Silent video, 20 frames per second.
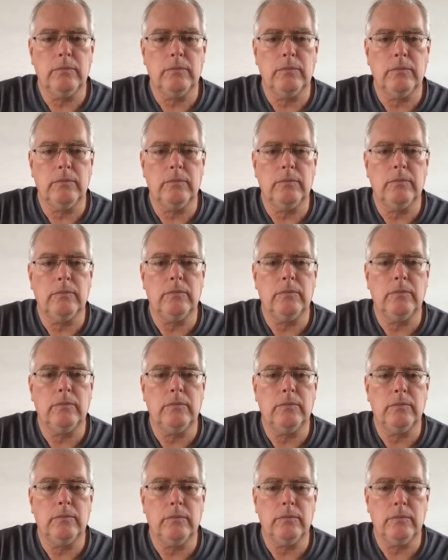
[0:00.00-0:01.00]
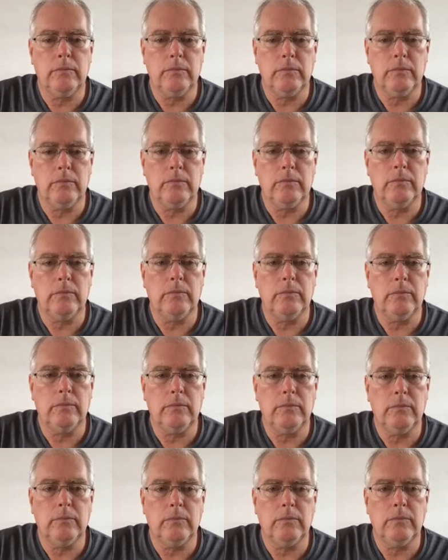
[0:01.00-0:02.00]

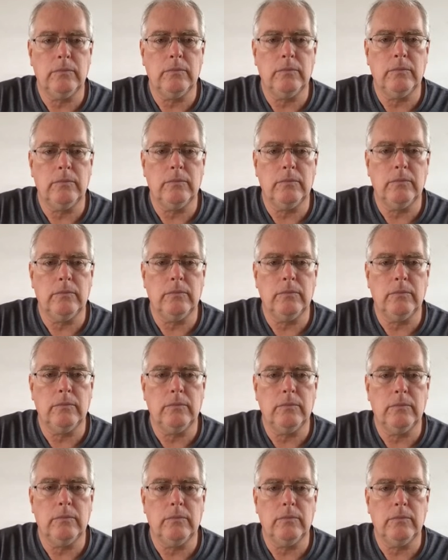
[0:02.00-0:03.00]
[no speech]